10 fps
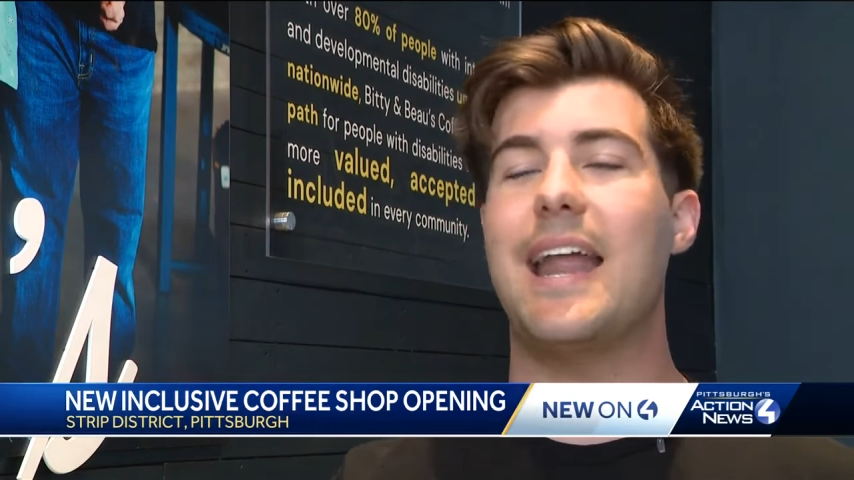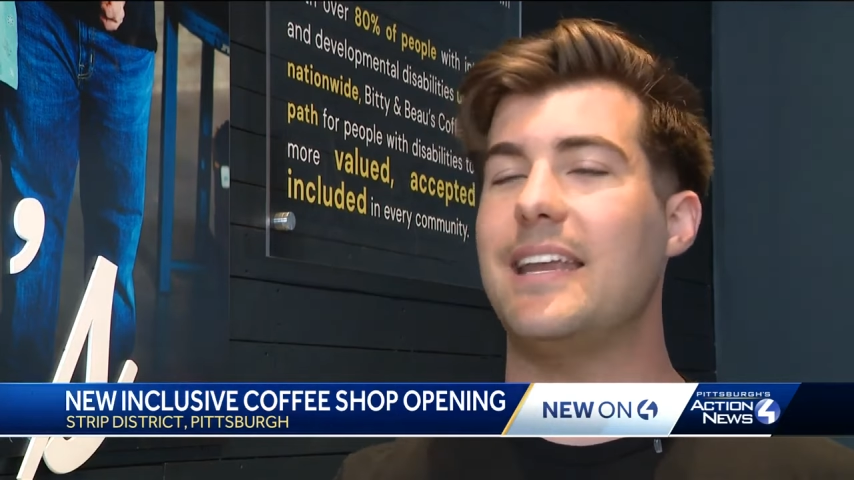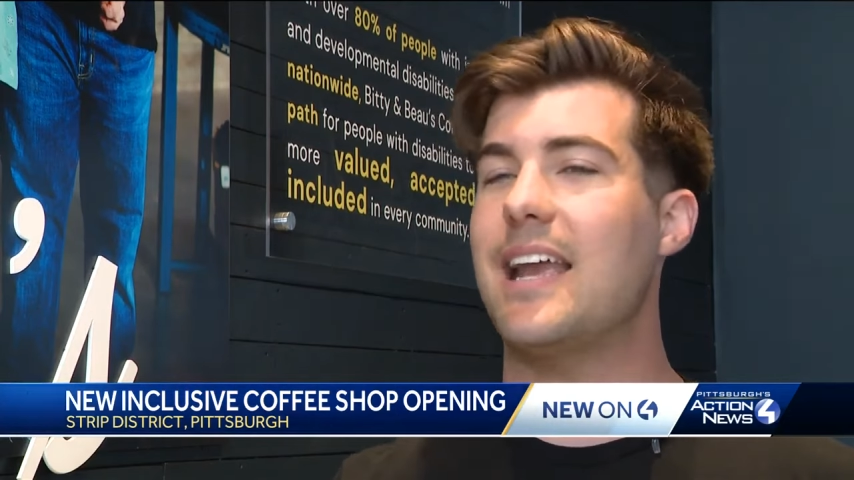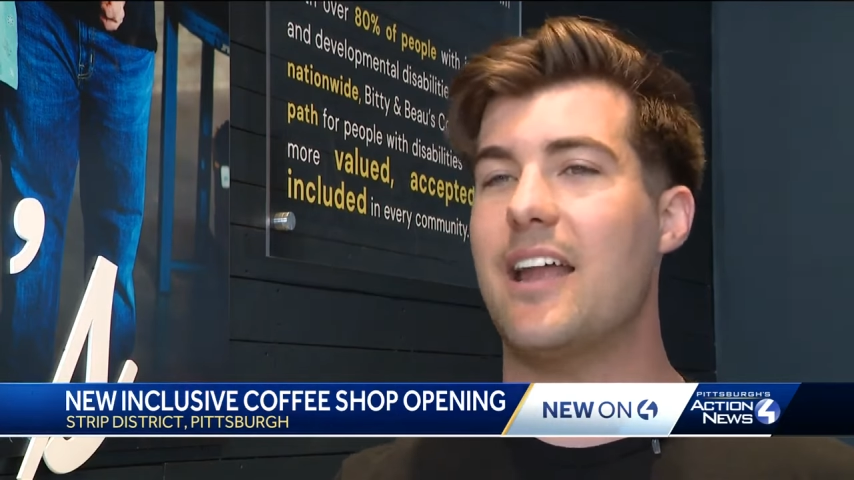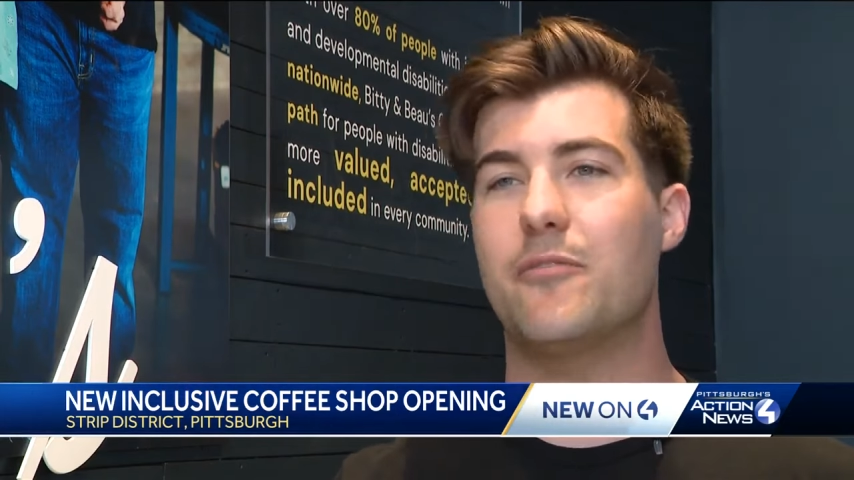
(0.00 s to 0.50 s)

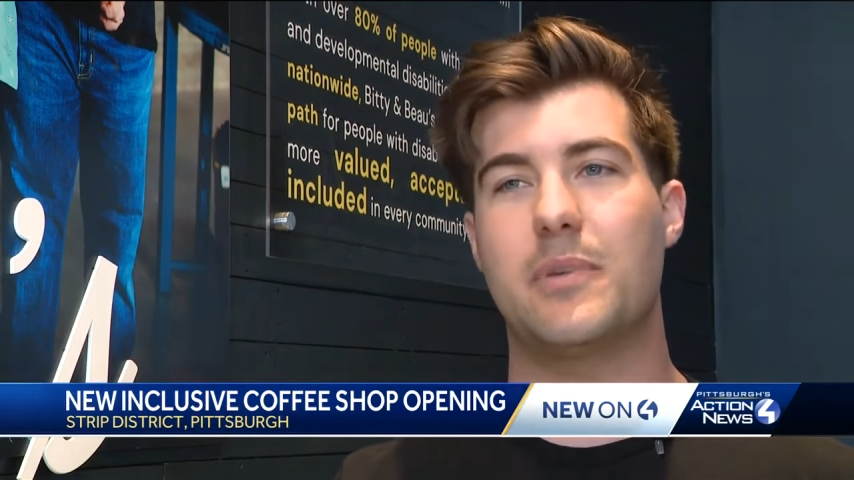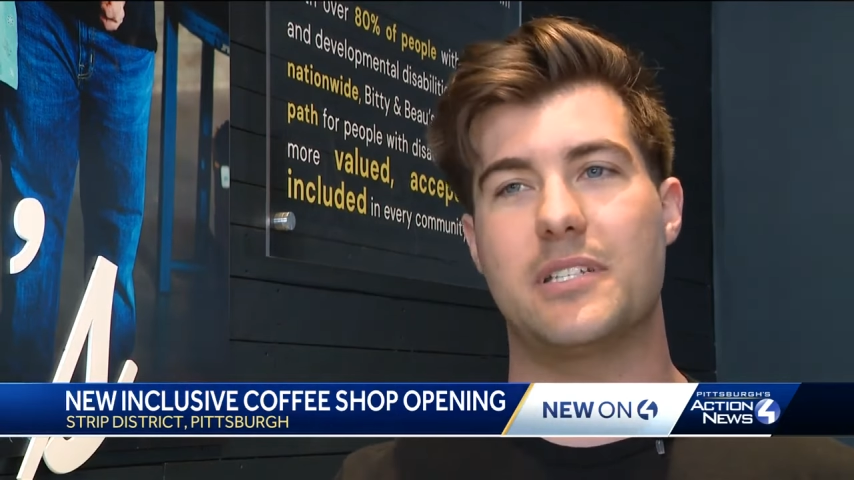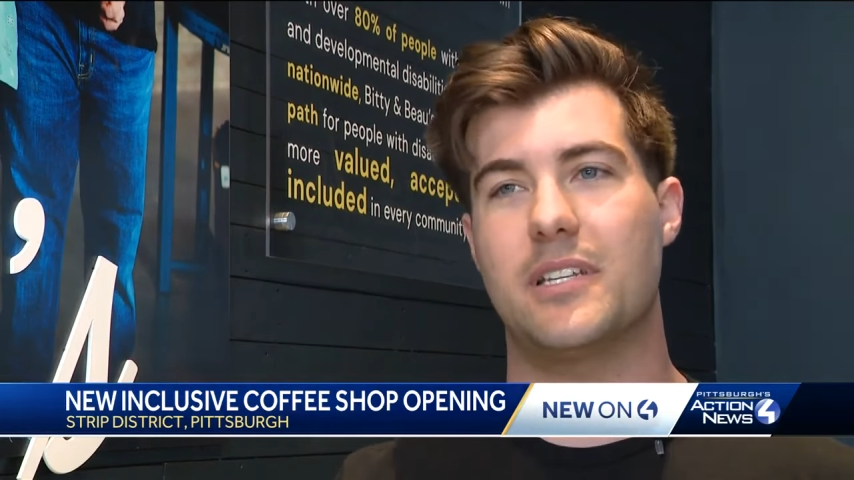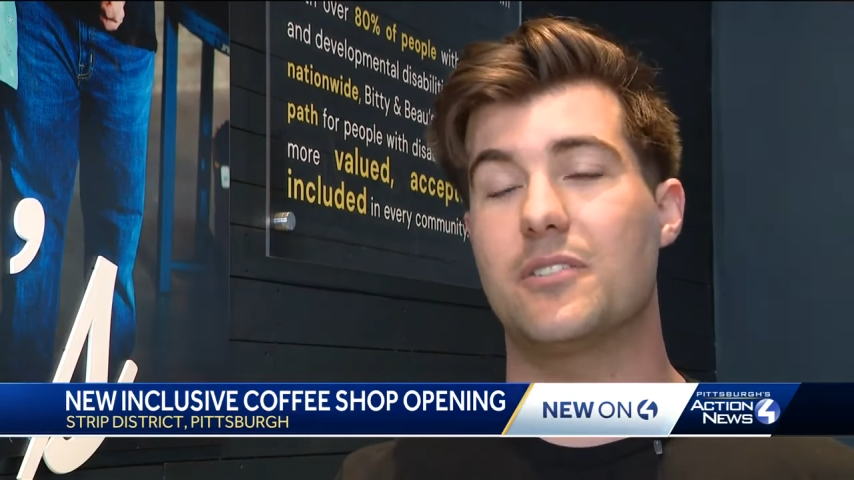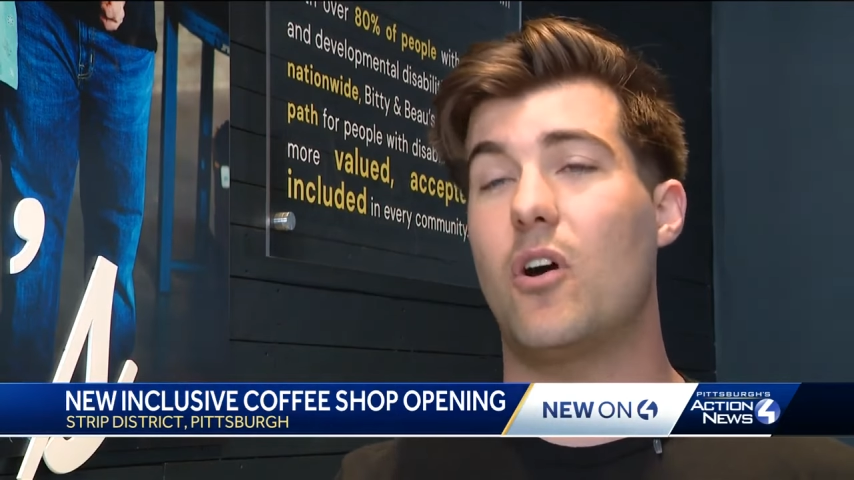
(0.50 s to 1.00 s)
any kind of
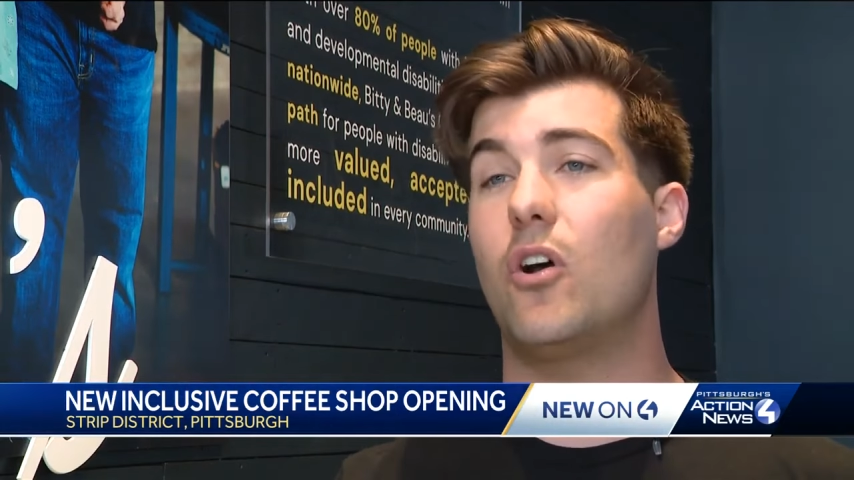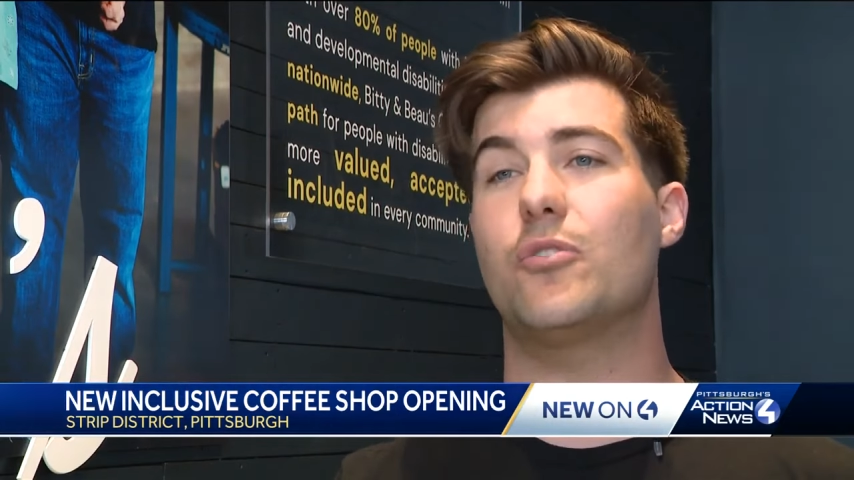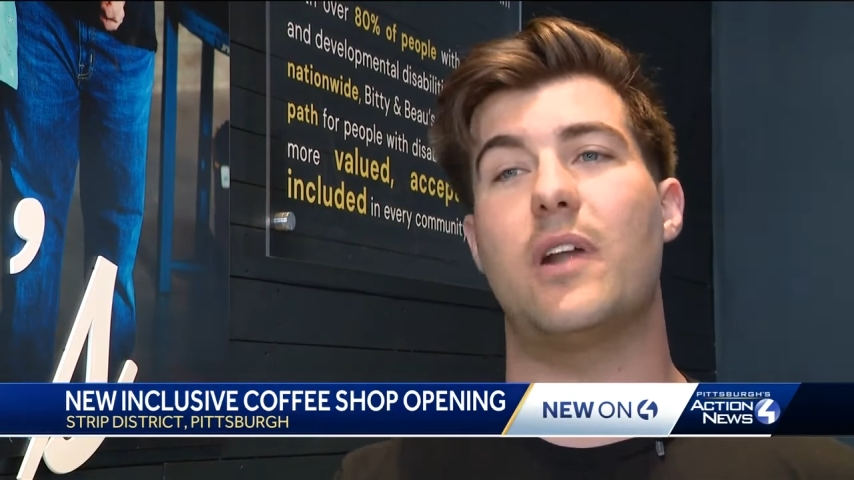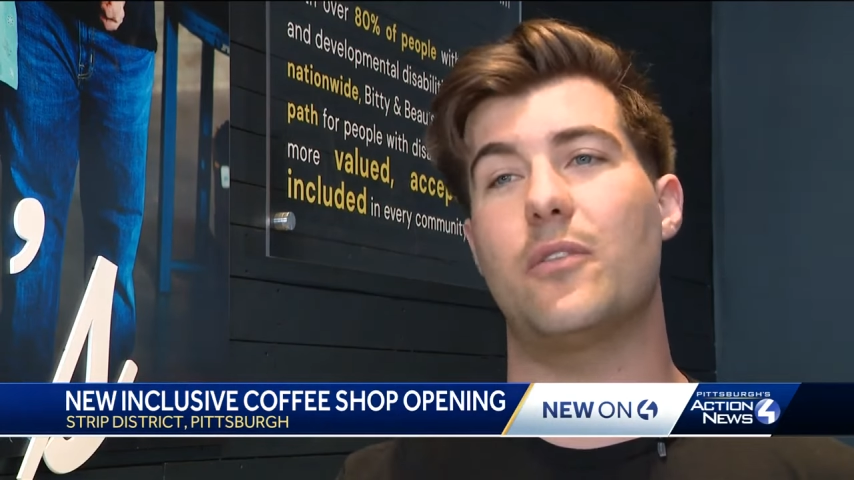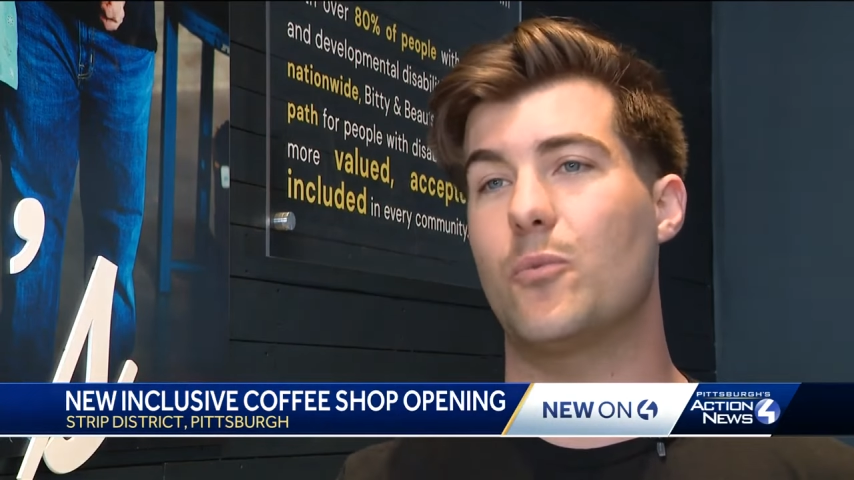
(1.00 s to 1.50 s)
business
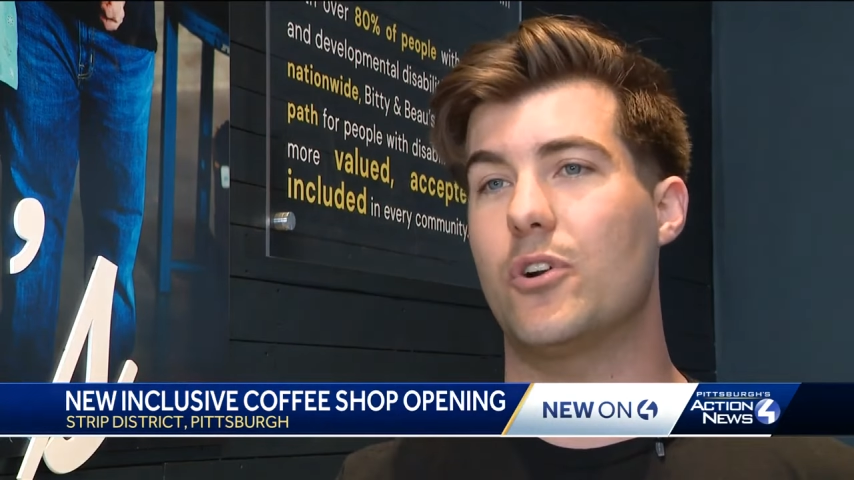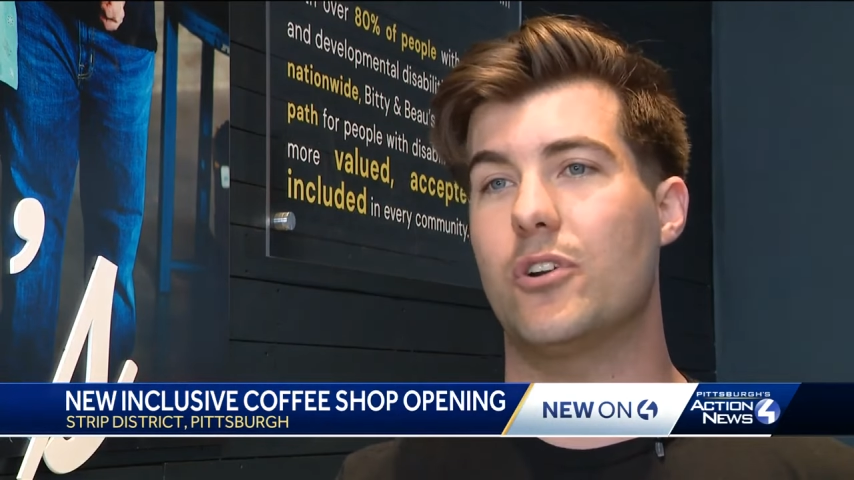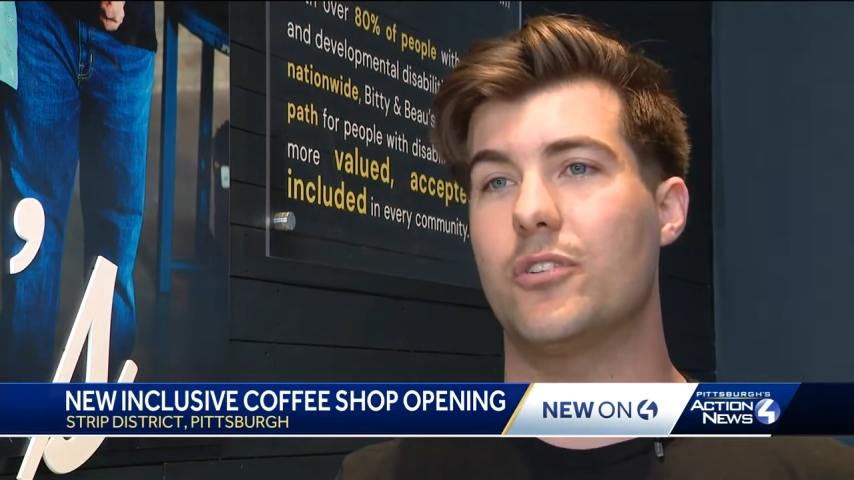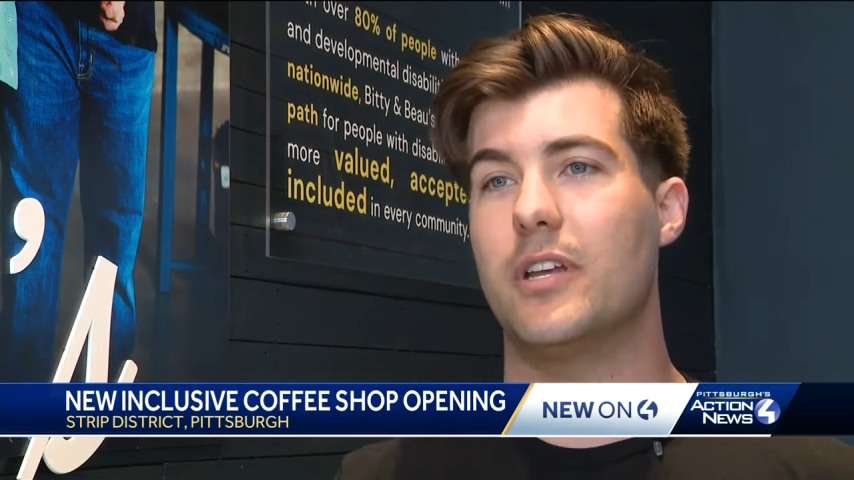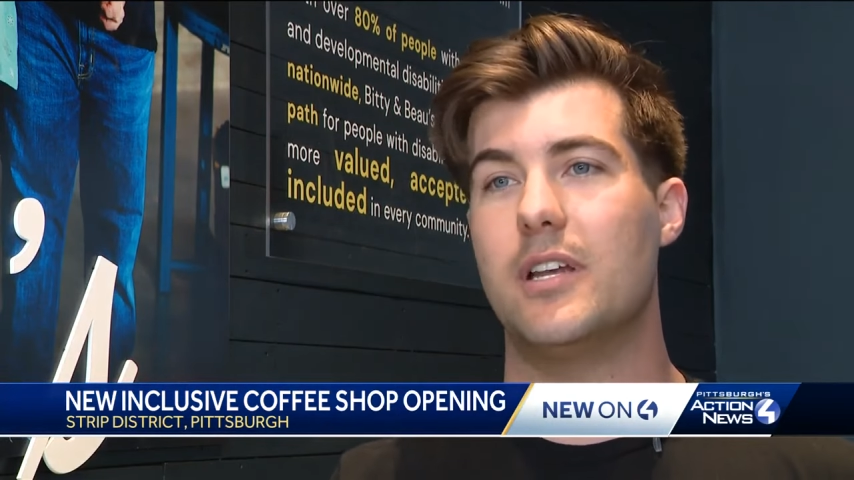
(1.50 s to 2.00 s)
all around the
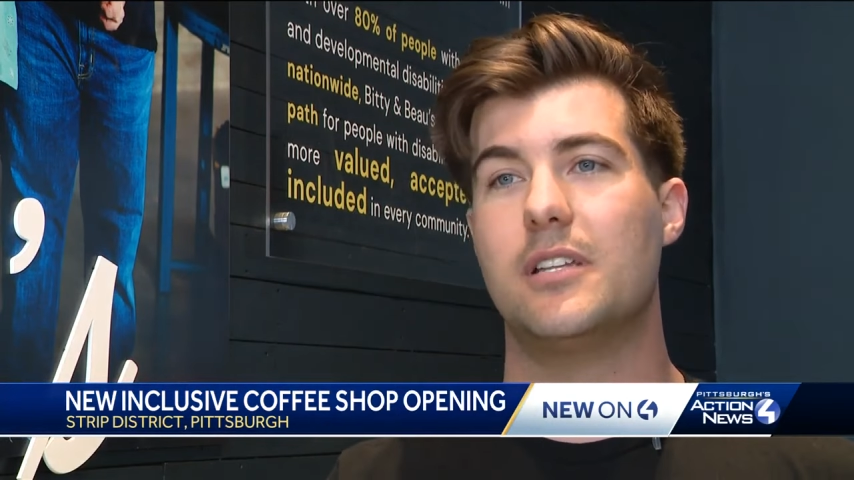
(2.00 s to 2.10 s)
world.